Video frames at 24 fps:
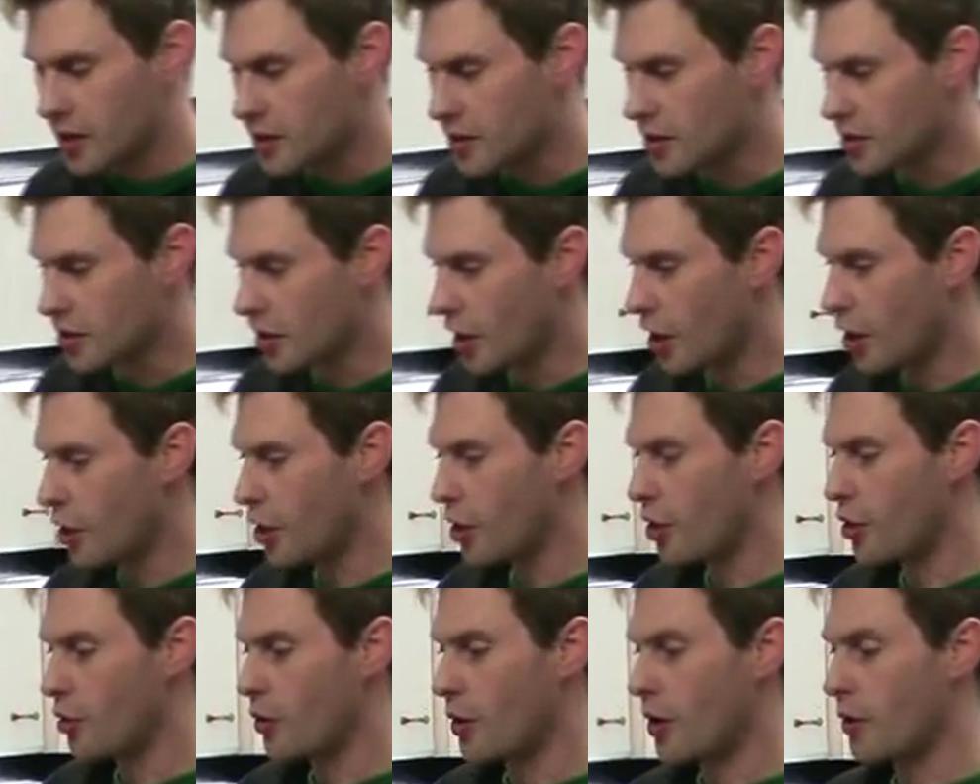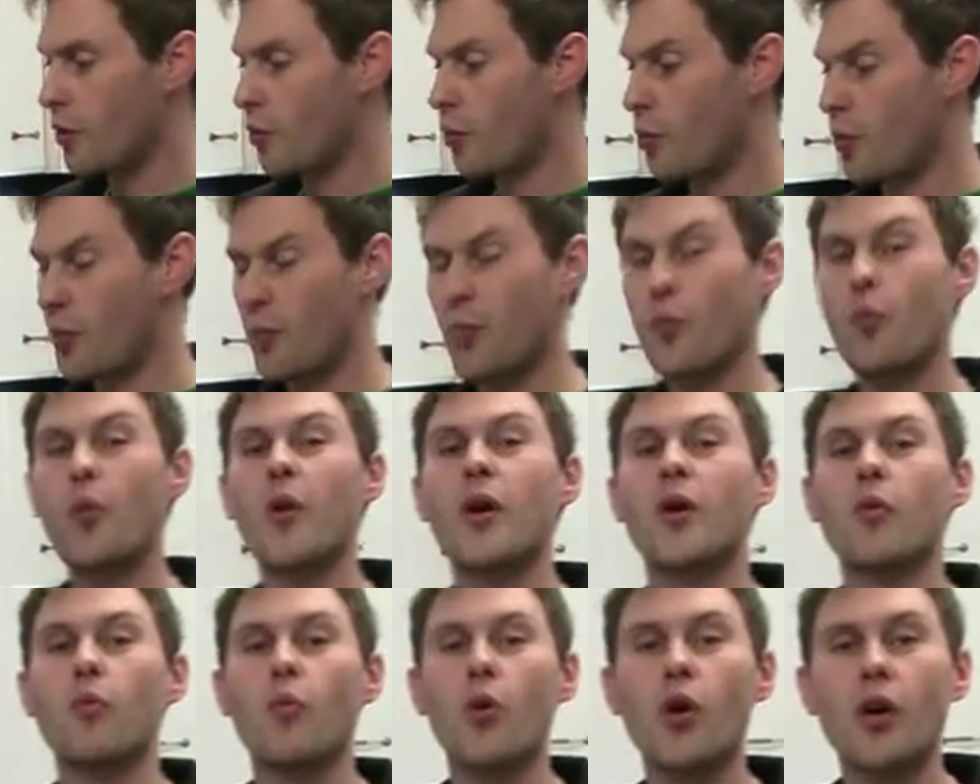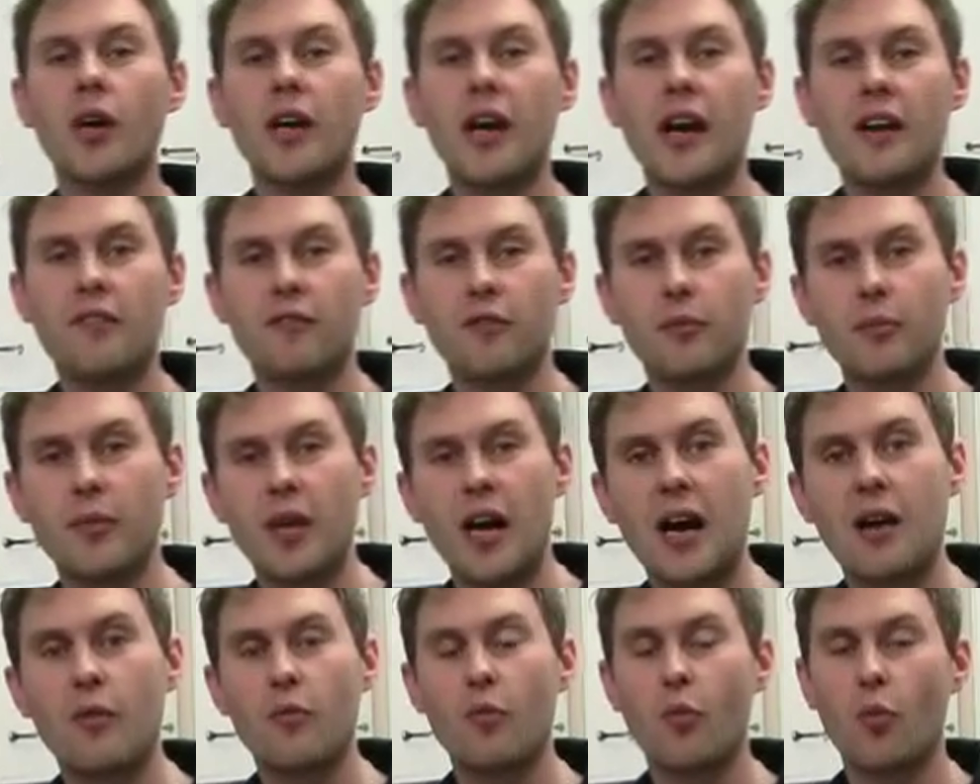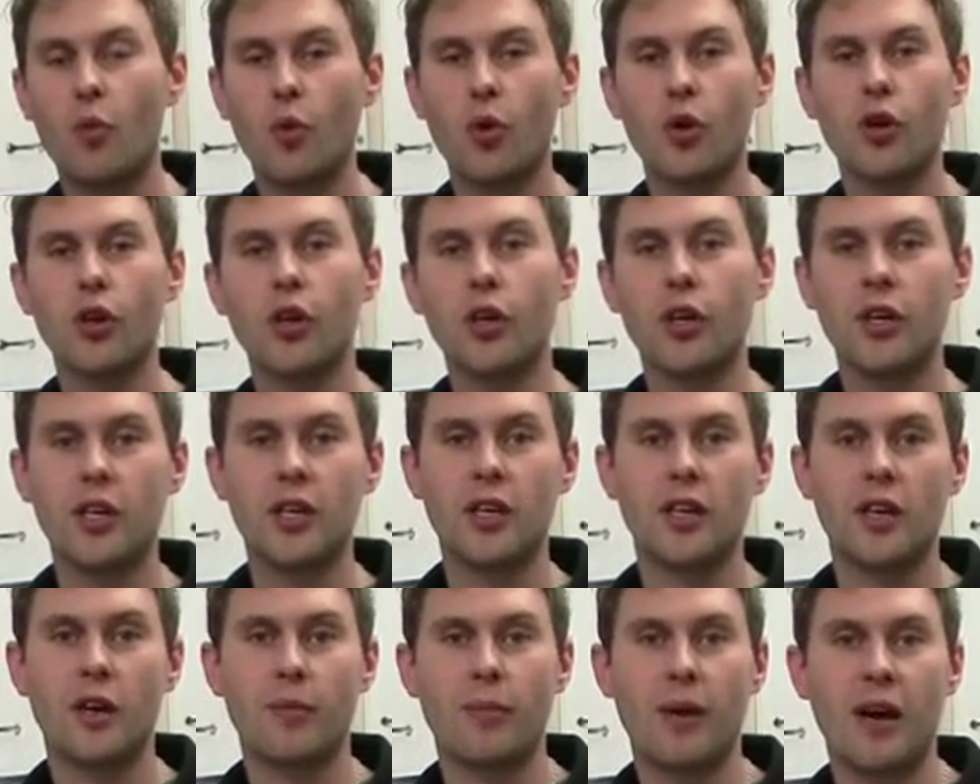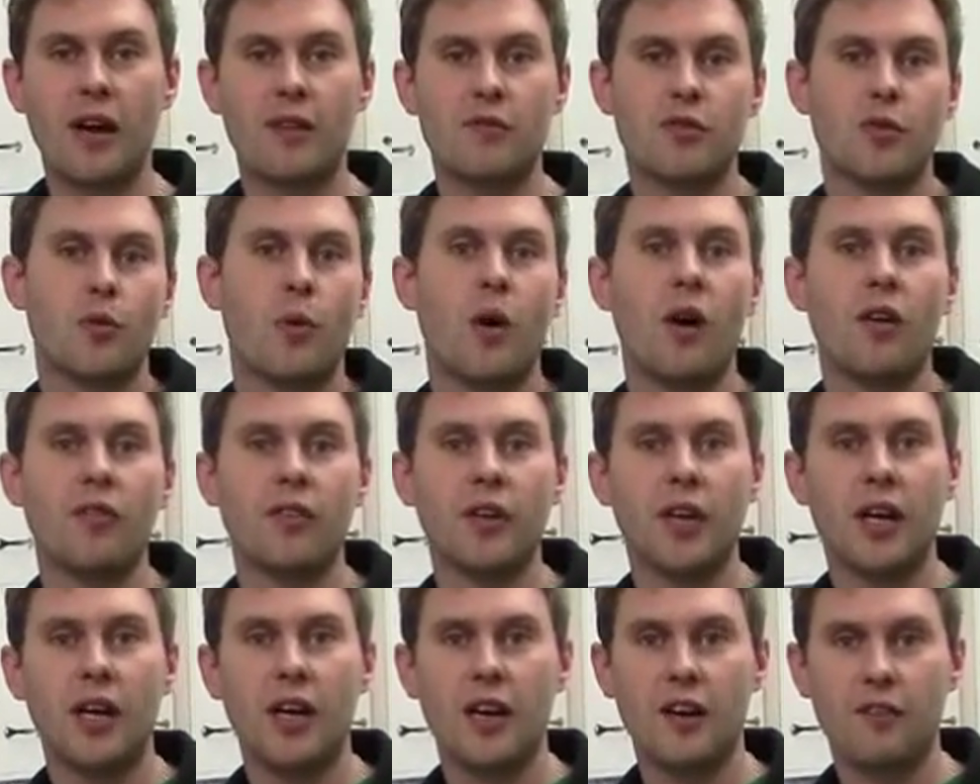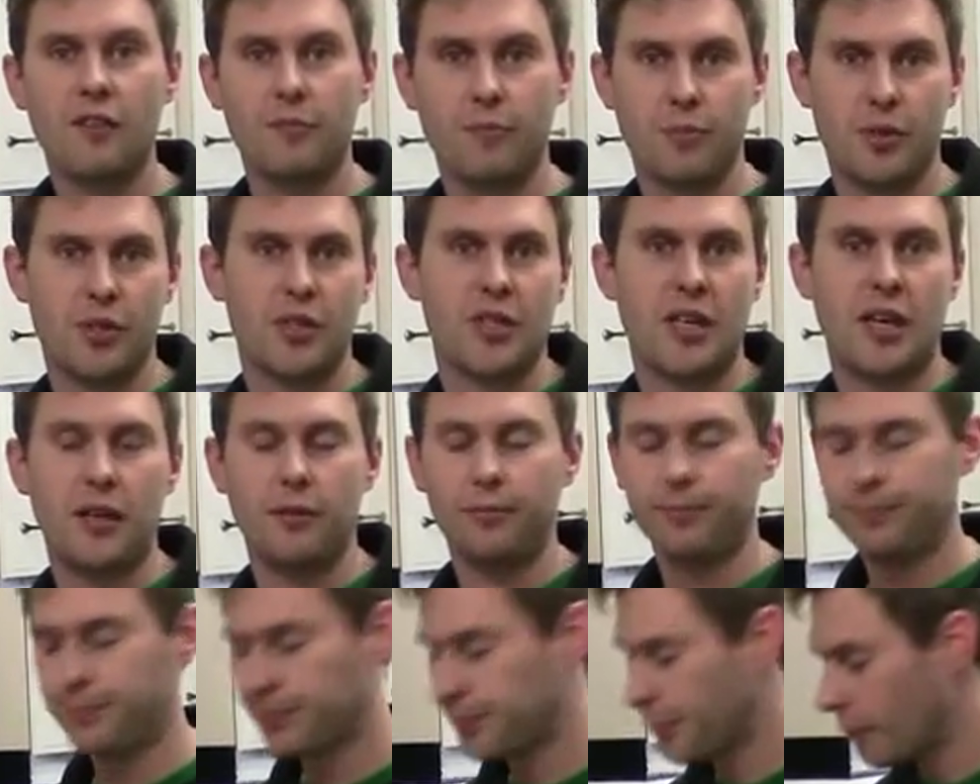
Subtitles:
So we can work out from that, we're looking at about 12.5%.